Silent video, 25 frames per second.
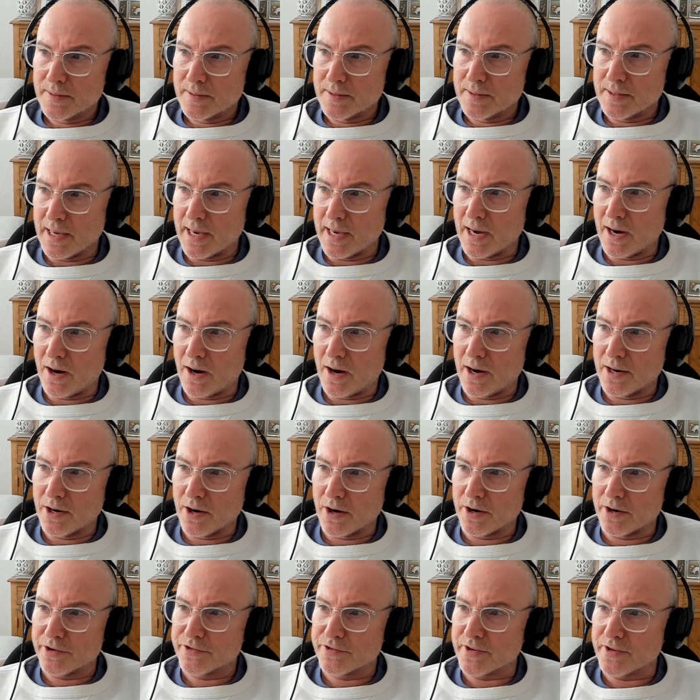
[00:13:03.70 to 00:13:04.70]
Yeah, and
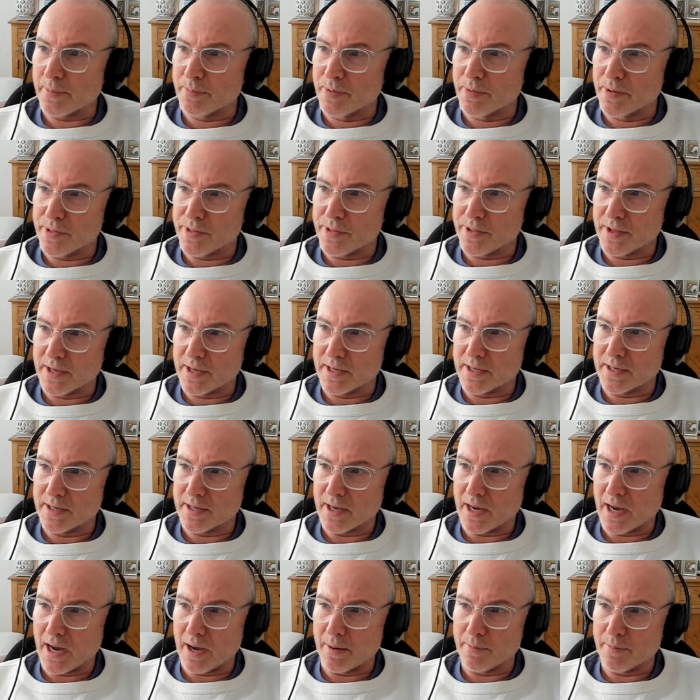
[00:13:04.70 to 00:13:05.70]
on a separate thing,
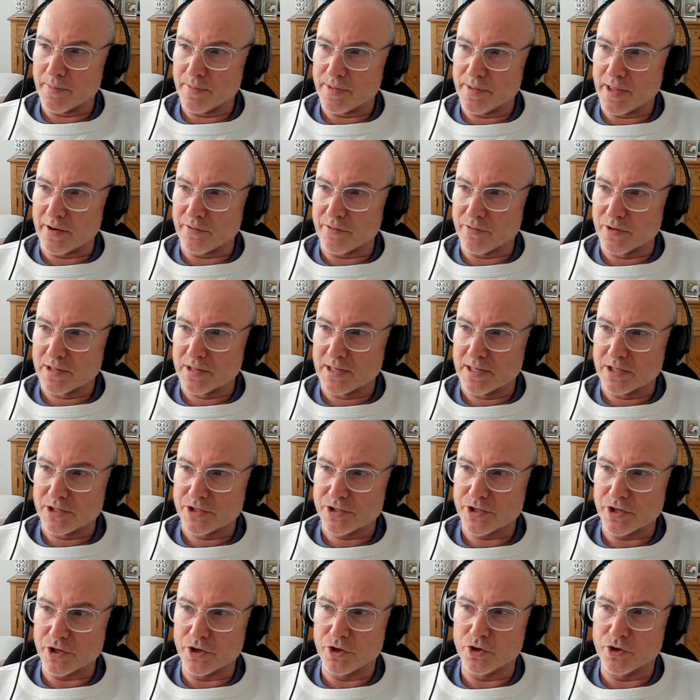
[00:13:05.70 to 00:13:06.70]
they've
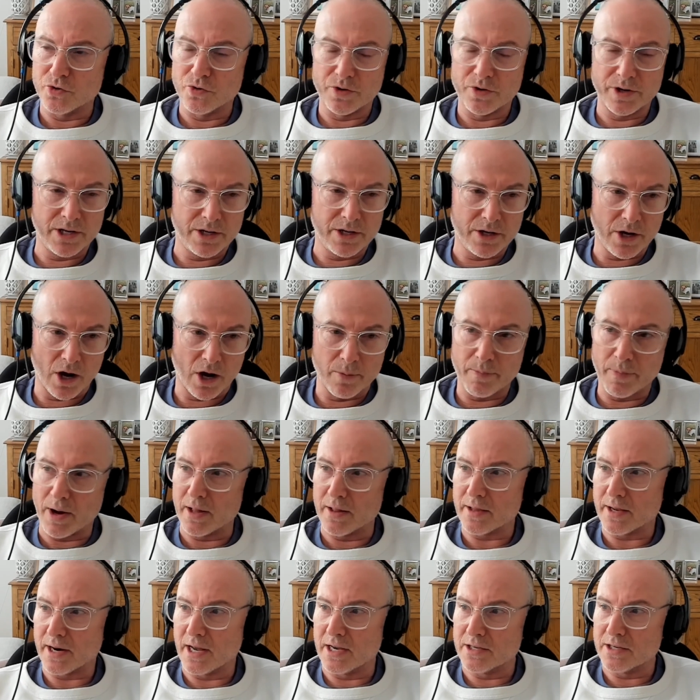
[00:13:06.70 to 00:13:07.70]
released security
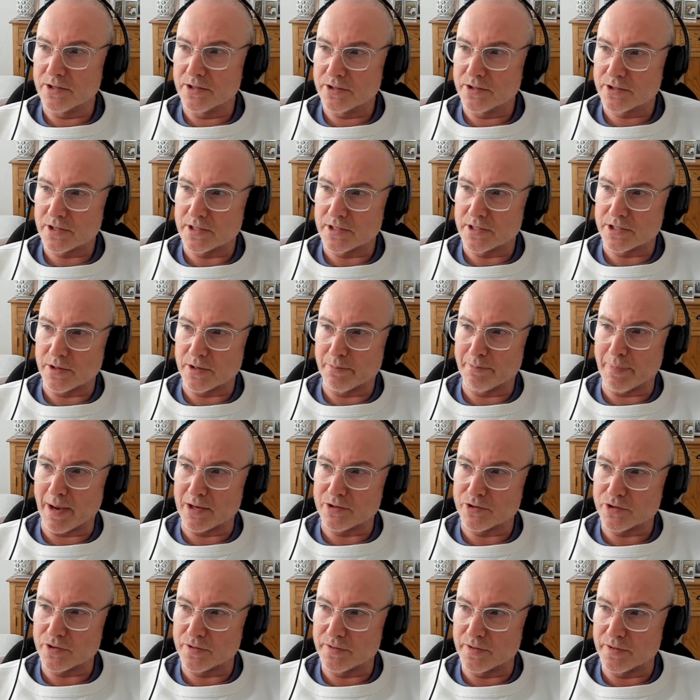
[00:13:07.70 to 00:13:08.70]
Copilot agents. So there's a
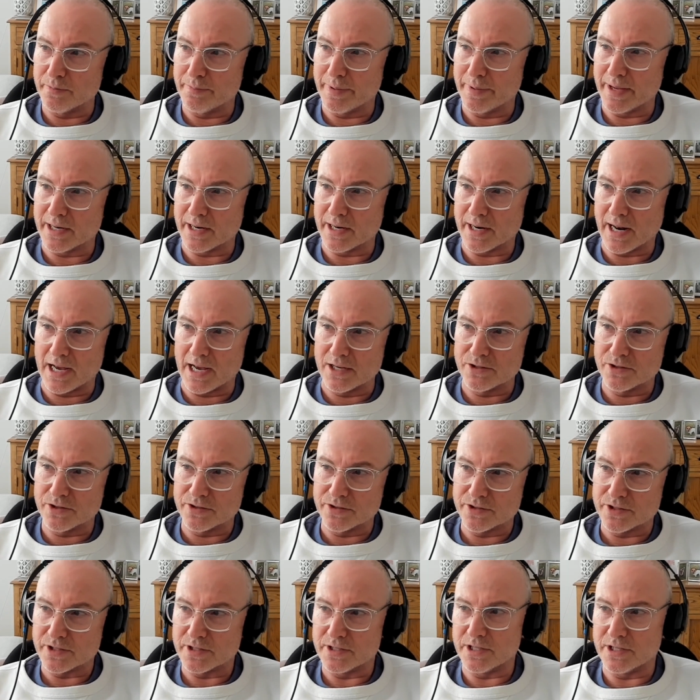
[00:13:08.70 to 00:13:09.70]
bunch of embedded
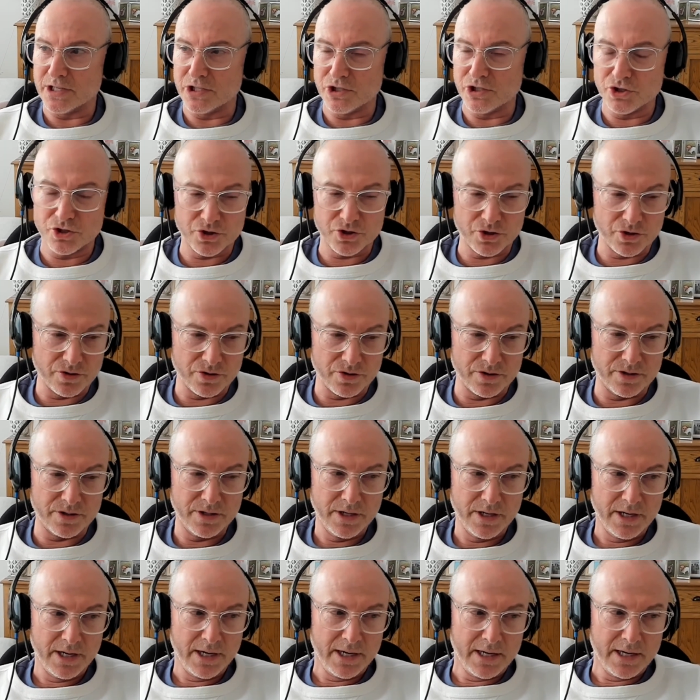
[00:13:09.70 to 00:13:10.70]
agents in Intune,
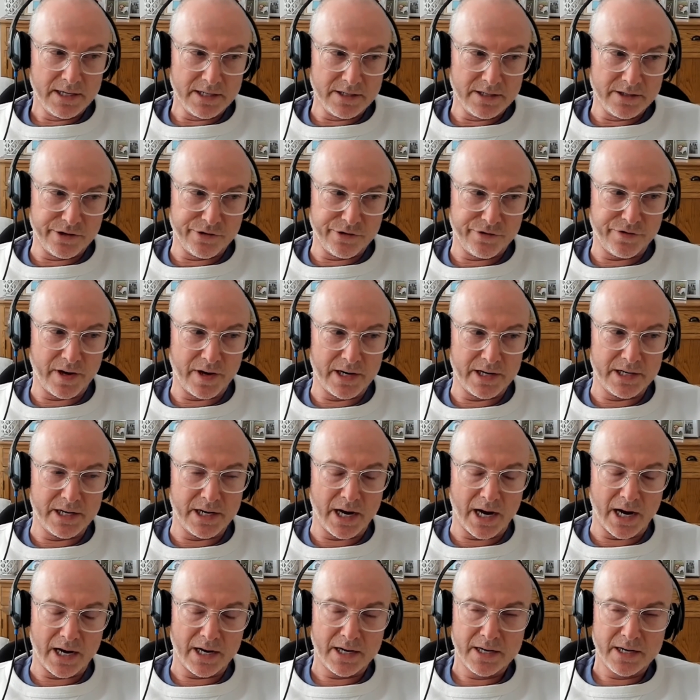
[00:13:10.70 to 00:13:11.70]
in
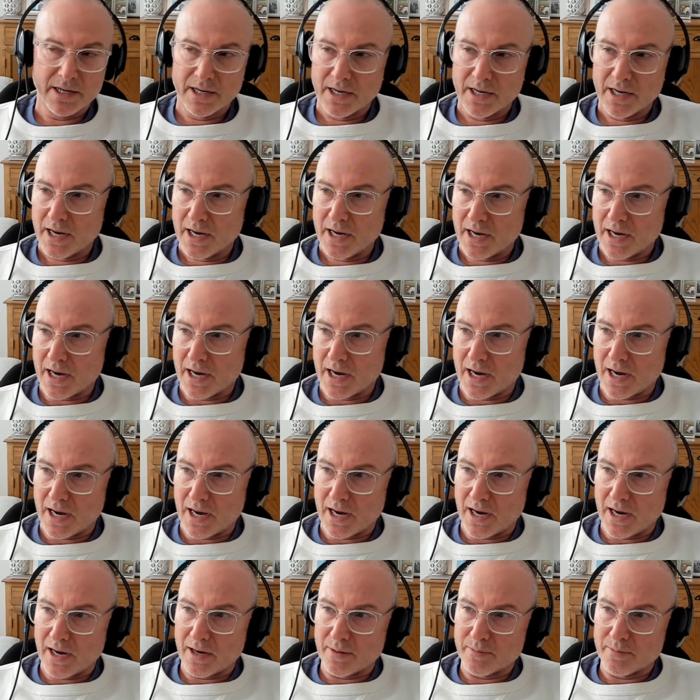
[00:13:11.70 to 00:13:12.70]
Defender,
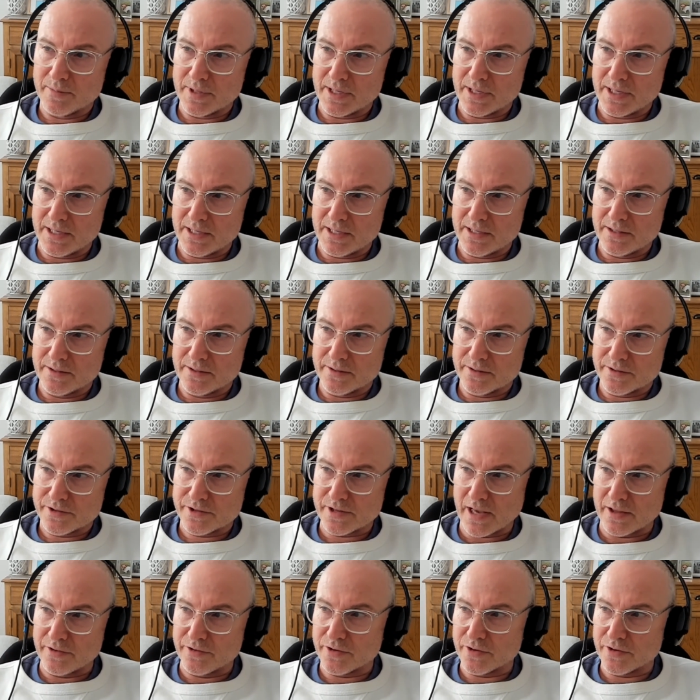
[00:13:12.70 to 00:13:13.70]
in
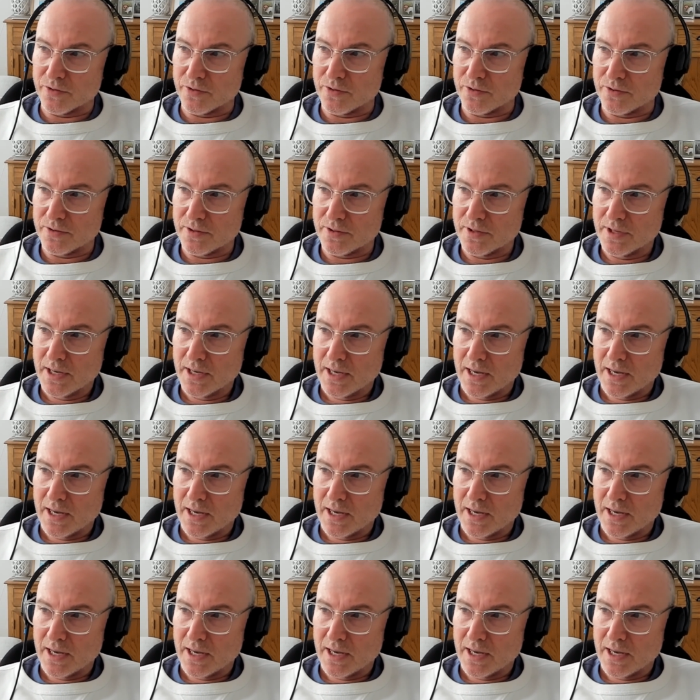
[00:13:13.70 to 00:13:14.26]
Sentinel.